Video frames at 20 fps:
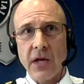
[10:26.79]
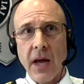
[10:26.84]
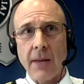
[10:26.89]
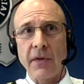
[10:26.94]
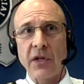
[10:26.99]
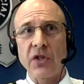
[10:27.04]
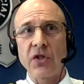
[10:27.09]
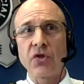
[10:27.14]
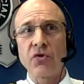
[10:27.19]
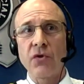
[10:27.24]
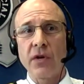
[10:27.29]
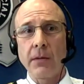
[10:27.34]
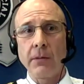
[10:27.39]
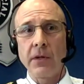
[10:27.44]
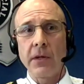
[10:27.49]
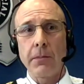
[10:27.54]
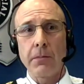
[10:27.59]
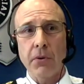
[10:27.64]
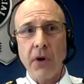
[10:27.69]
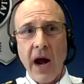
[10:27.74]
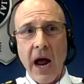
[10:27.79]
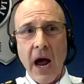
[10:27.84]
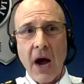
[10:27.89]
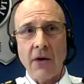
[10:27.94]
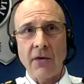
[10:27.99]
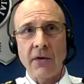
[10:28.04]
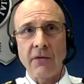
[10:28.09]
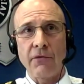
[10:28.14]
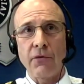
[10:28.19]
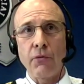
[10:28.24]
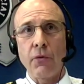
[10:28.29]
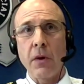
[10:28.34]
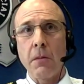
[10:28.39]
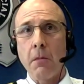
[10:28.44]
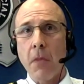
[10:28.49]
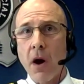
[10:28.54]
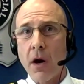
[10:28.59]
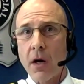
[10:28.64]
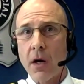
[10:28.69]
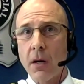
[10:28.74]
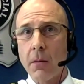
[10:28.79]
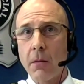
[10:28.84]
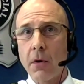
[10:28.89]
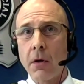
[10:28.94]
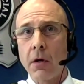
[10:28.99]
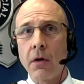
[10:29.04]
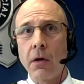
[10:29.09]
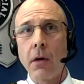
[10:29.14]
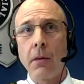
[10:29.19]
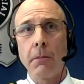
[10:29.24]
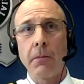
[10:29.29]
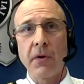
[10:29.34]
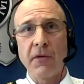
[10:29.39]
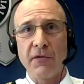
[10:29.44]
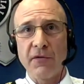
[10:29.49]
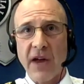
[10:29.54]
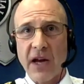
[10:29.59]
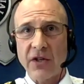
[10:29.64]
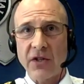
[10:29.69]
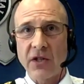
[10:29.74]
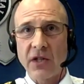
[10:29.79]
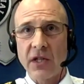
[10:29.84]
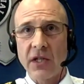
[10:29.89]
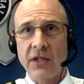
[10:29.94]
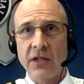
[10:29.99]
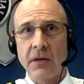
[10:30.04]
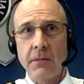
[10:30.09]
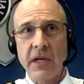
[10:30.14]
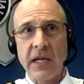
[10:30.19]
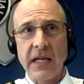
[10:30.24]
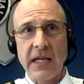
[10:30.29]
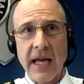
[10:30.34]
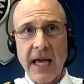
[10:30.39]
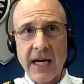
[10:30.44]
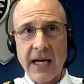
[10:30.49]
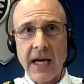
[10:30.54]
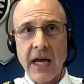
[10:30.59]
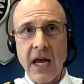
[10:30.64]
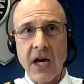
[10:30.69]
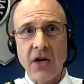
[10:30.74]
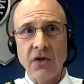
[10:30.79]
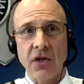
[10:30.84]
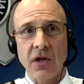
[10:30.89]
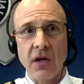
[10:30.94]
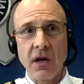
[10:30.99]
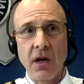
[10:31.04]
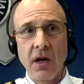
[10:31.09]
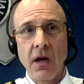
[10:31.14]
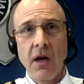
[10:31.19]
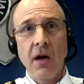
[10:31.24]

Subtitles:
I'm extremely proud of the remarkable professionalism and dedication